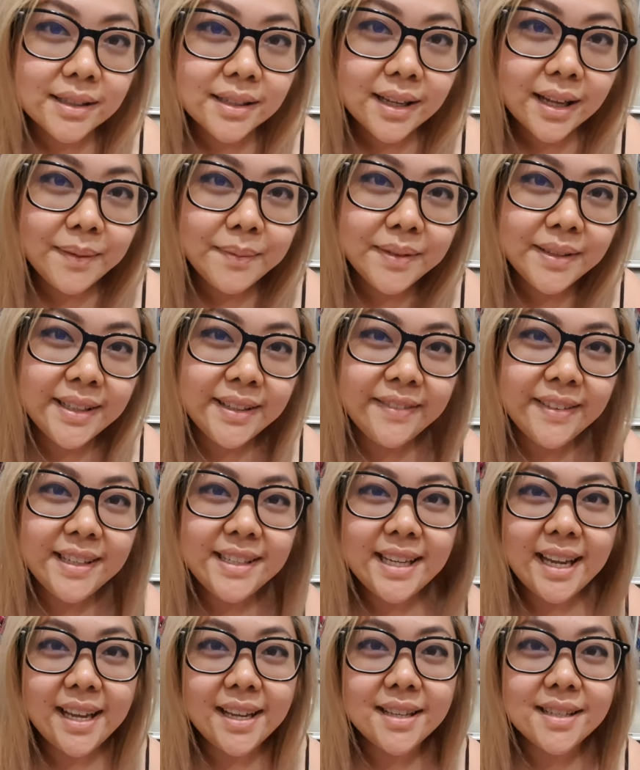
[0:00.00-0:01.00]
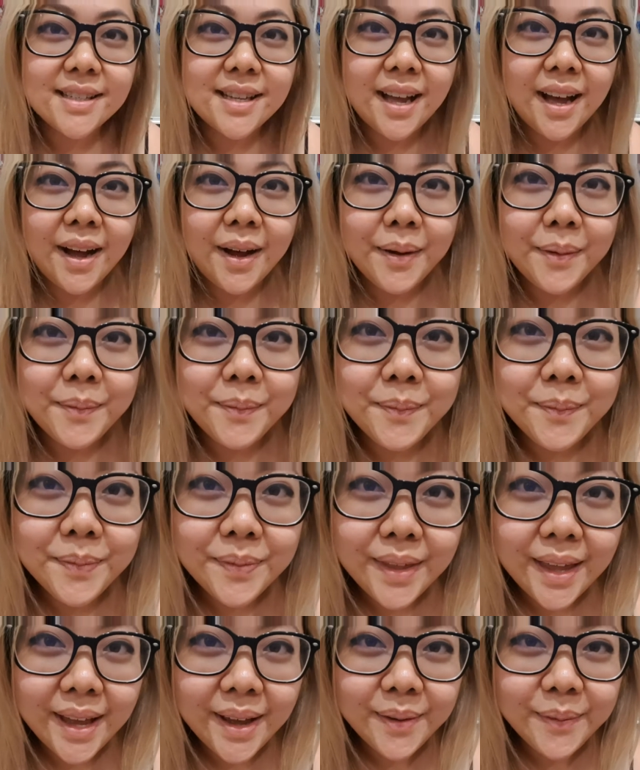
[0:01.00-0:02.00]
Can't believe the day has come
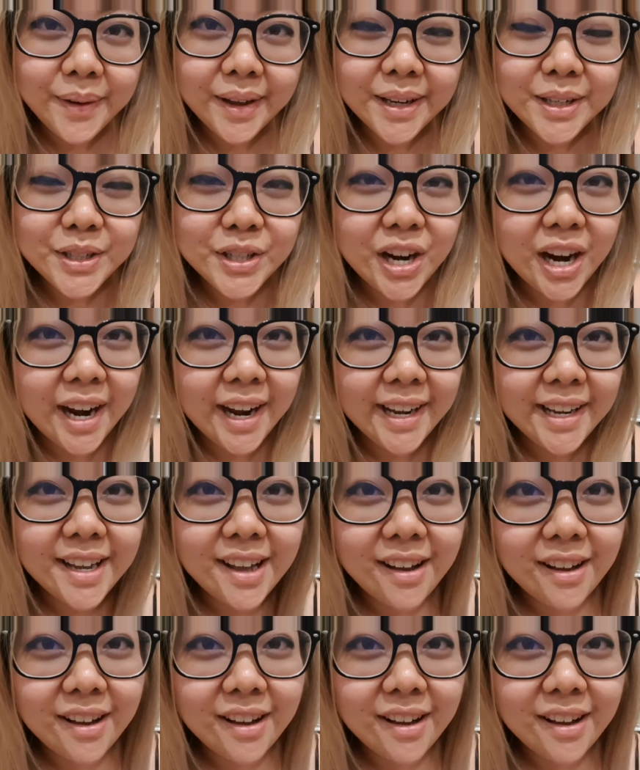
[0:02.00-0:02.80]
that we're trying